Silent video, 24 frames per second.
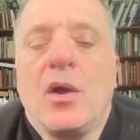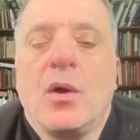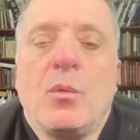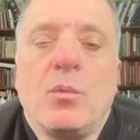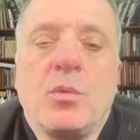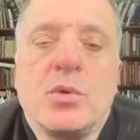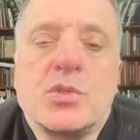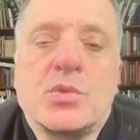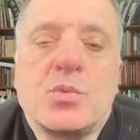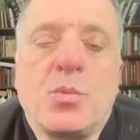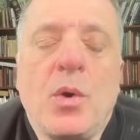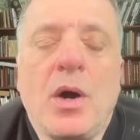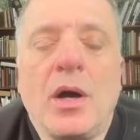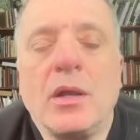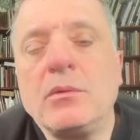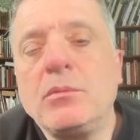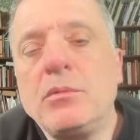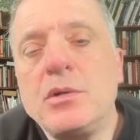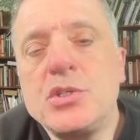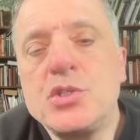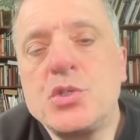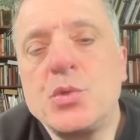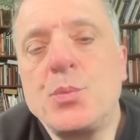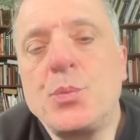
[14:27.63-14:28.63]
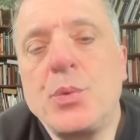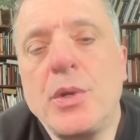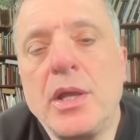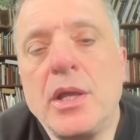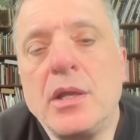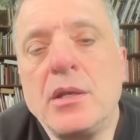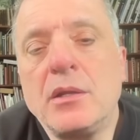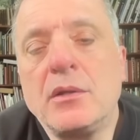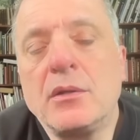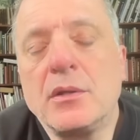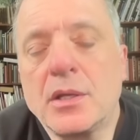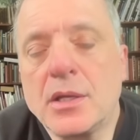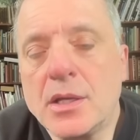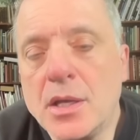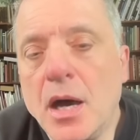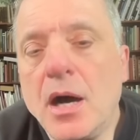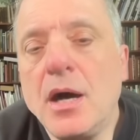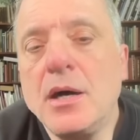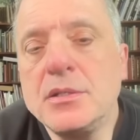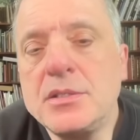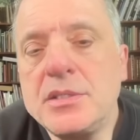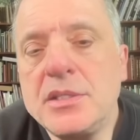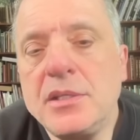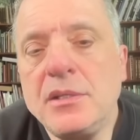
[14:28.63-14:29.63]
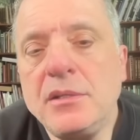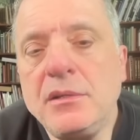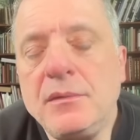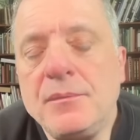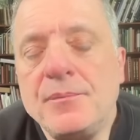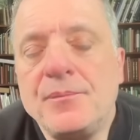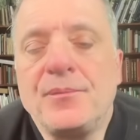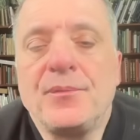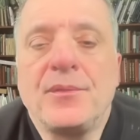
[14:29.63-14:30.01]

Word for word: was one which appeared in The Guardian,